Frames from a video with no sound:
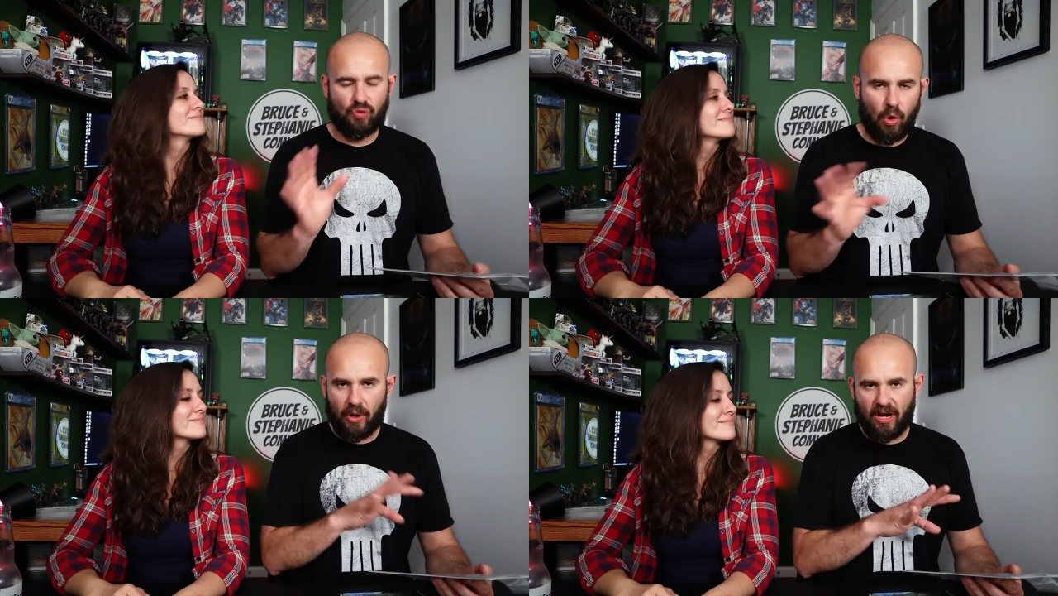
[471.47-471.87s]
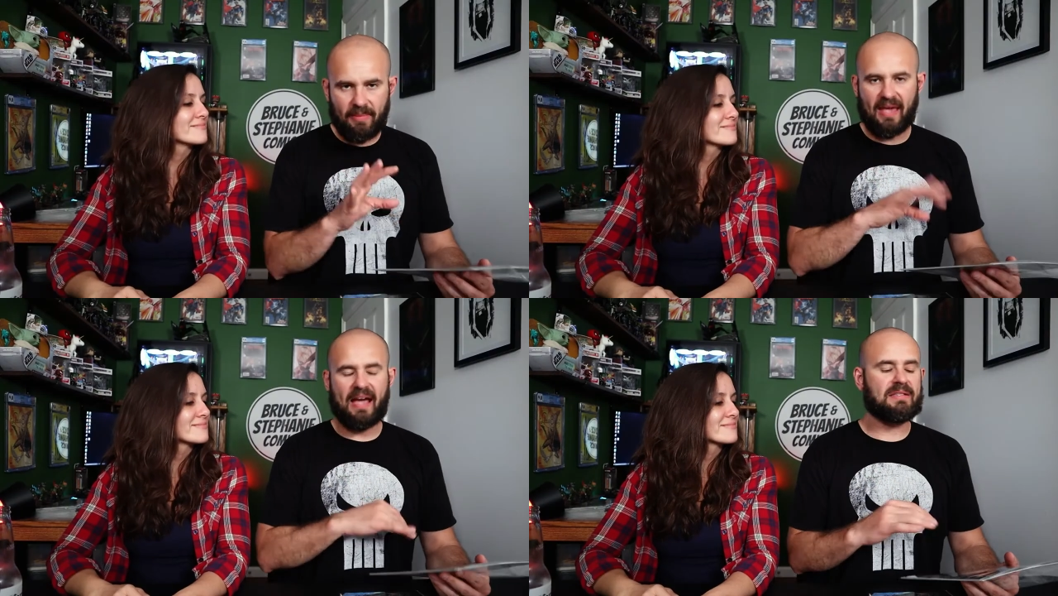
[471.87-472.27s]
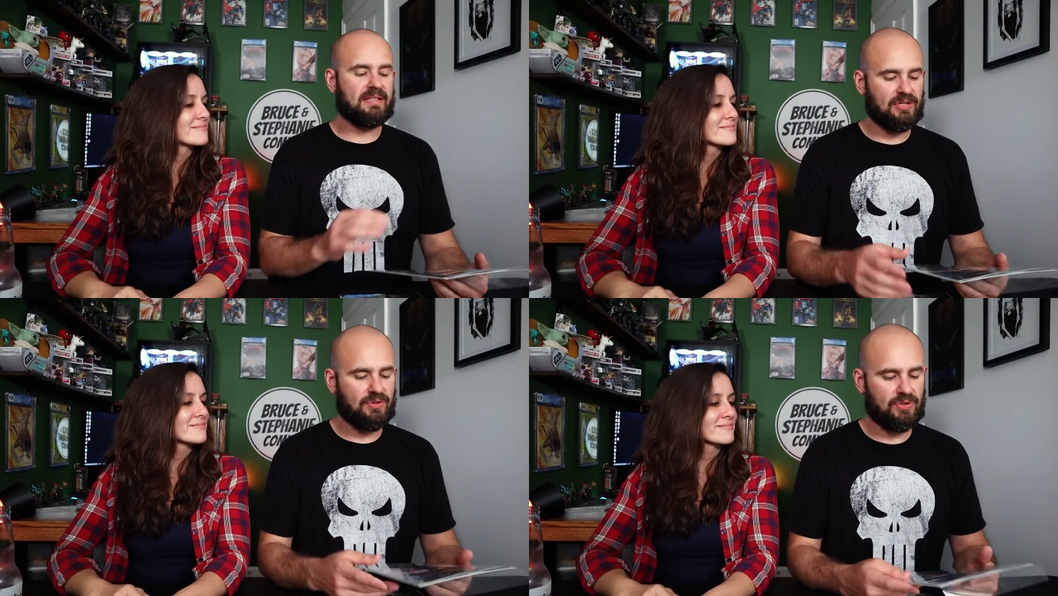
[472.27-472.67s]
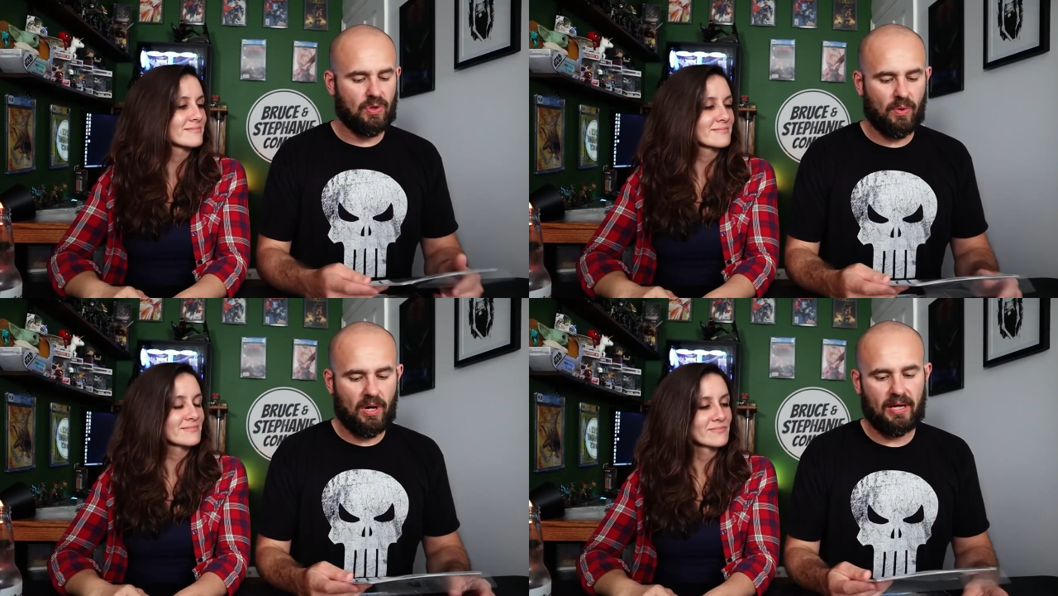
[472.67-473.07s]
Speaker 1: growing on me as the issues
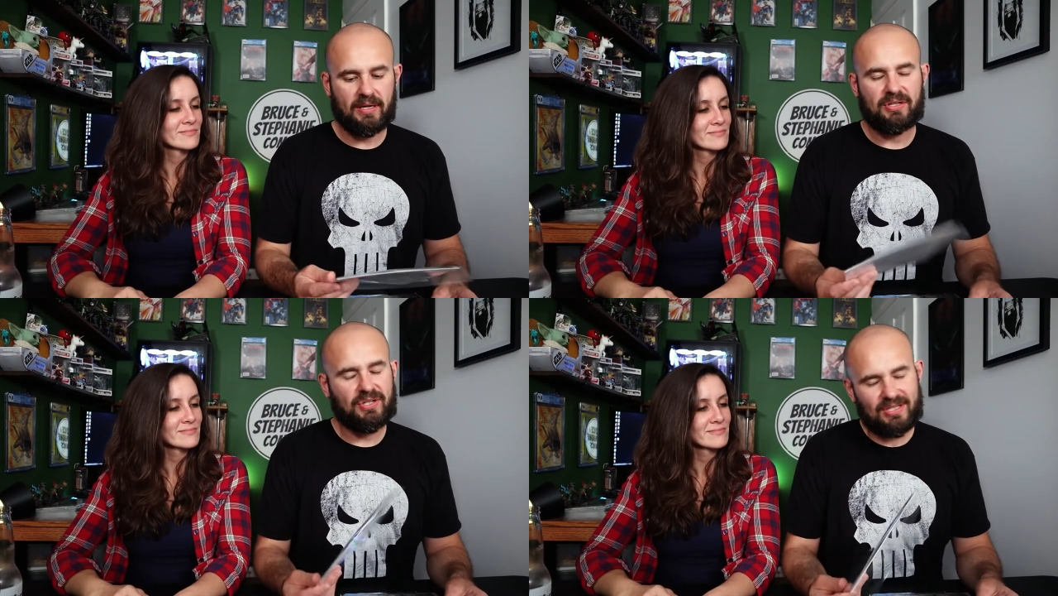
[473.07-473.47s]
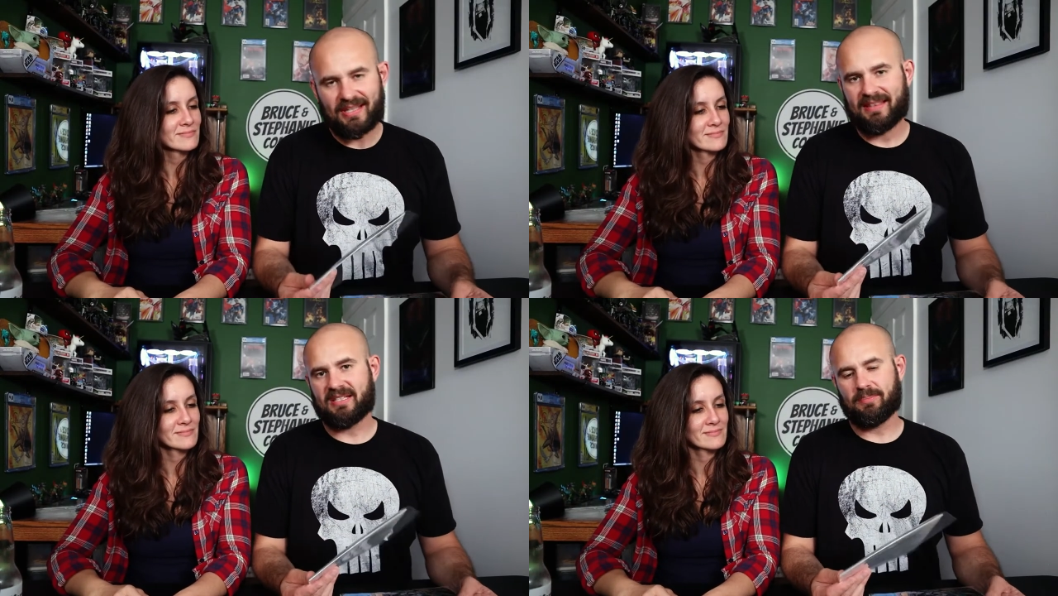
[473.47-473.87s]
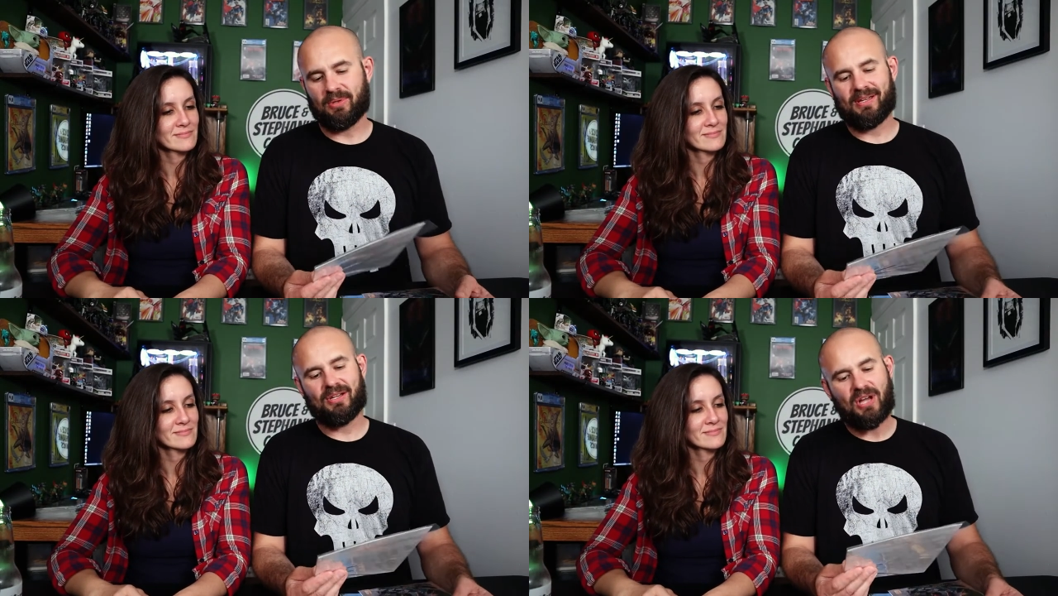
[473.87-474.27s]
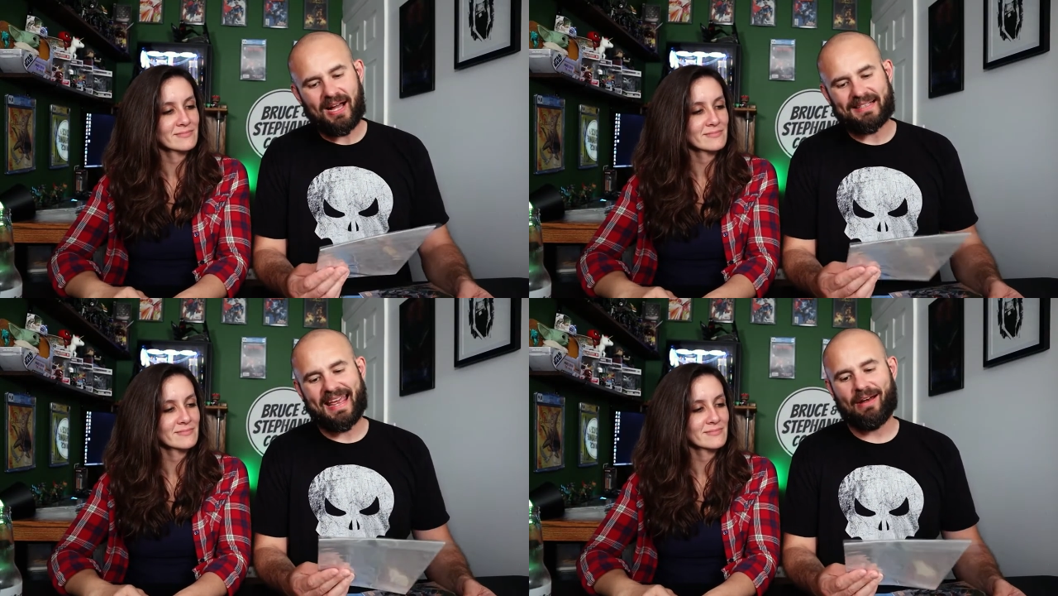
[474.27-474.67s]
go on, just like this book.
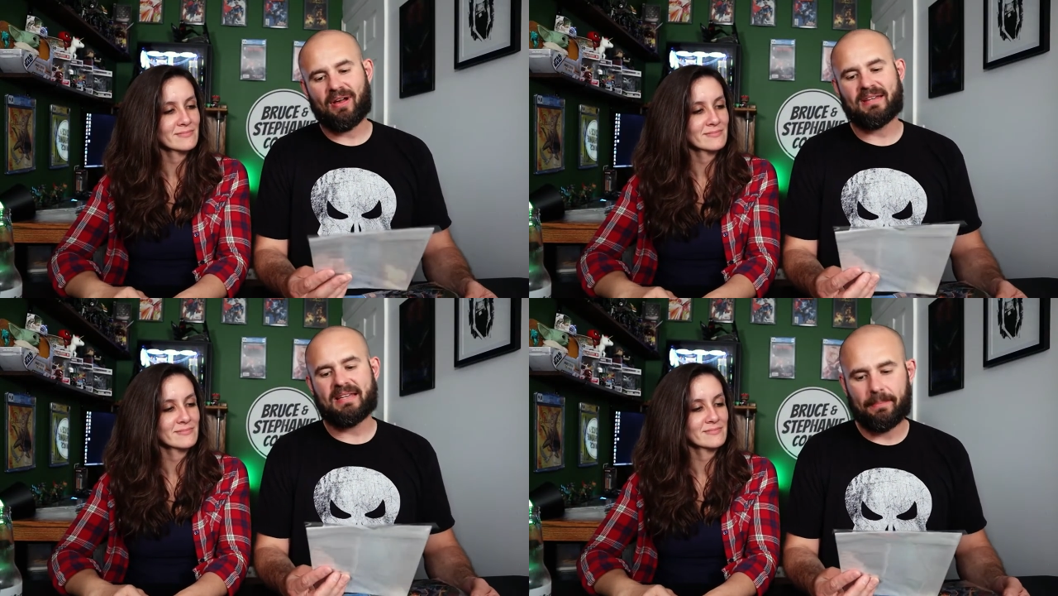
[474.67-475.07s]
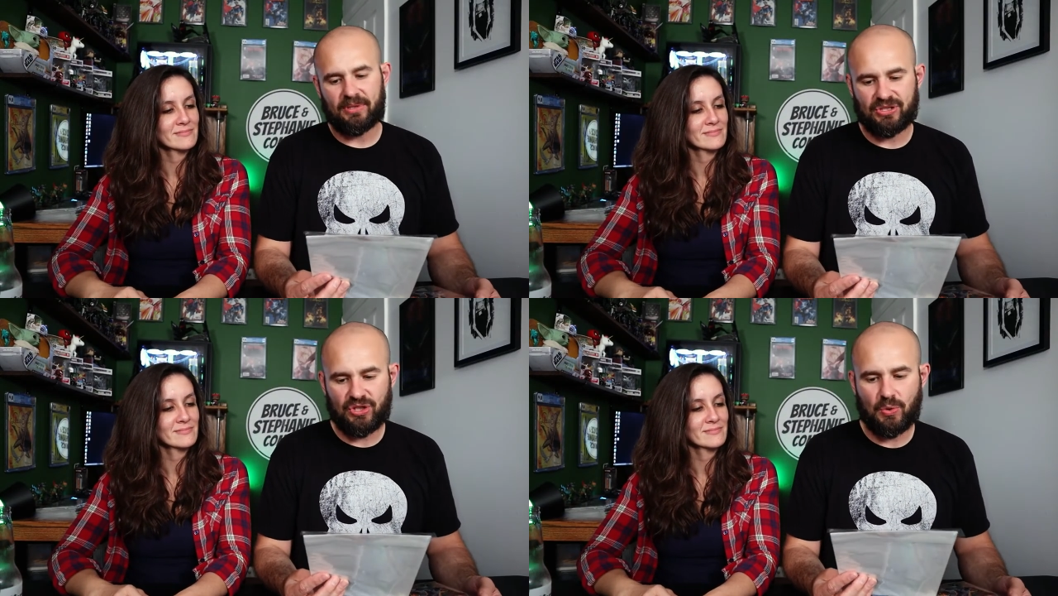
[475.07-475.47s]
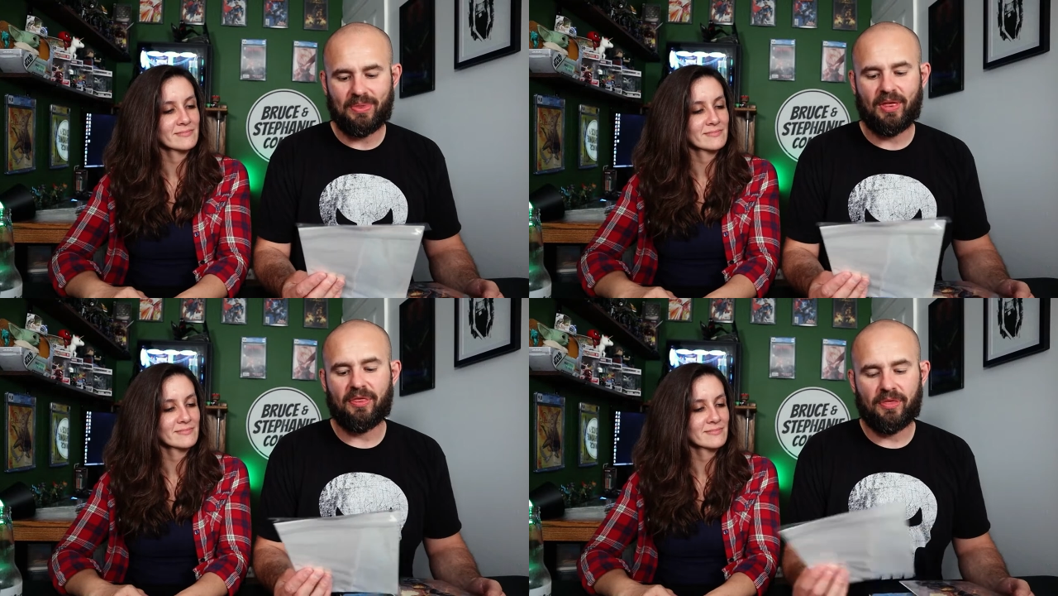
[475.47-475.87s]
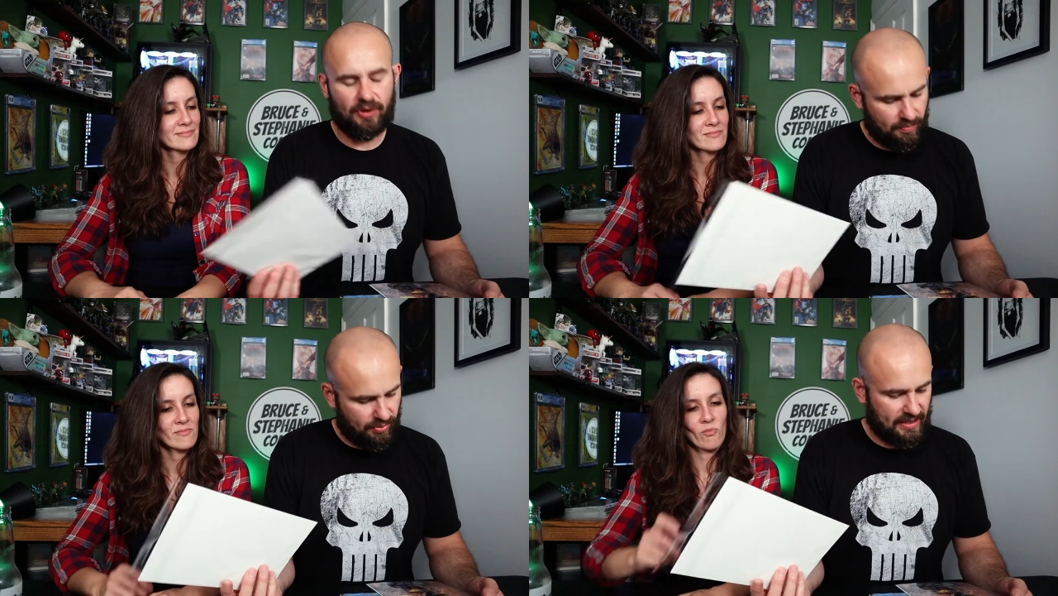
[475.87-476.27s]
Nocterra number two, the
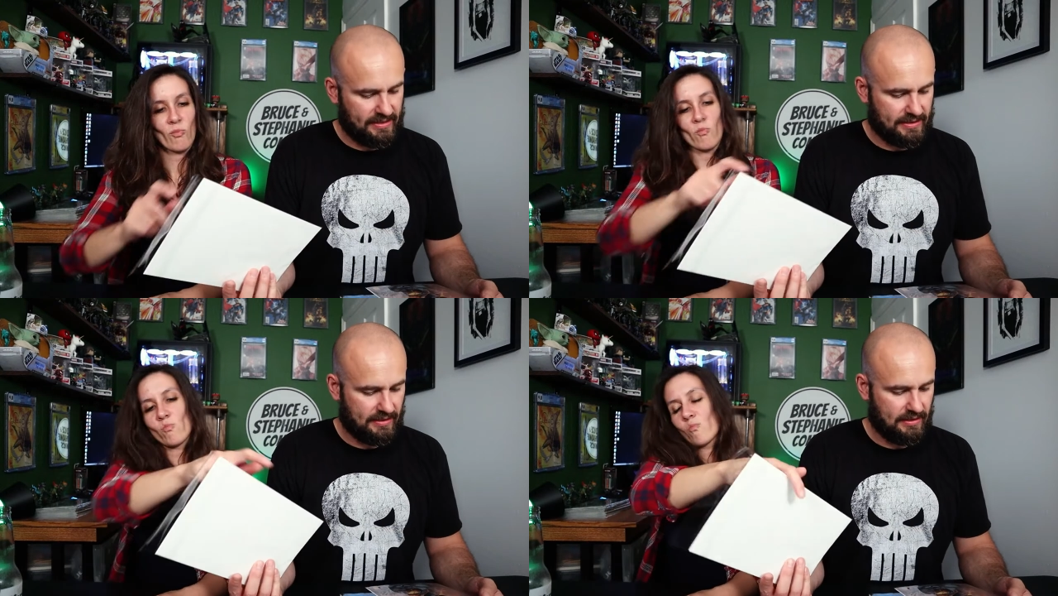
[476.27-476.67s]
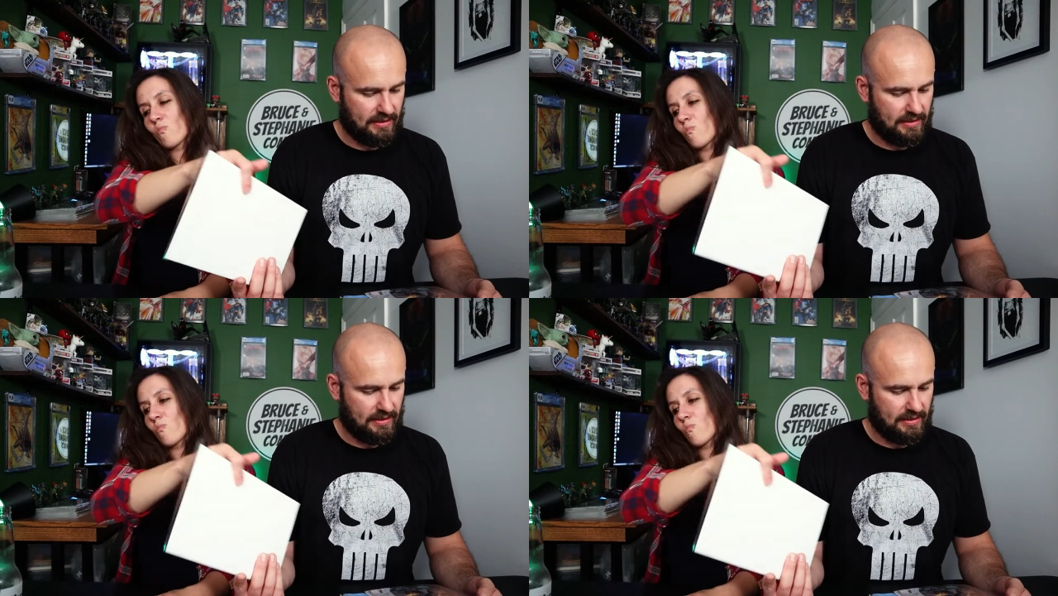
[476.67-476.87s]
third print.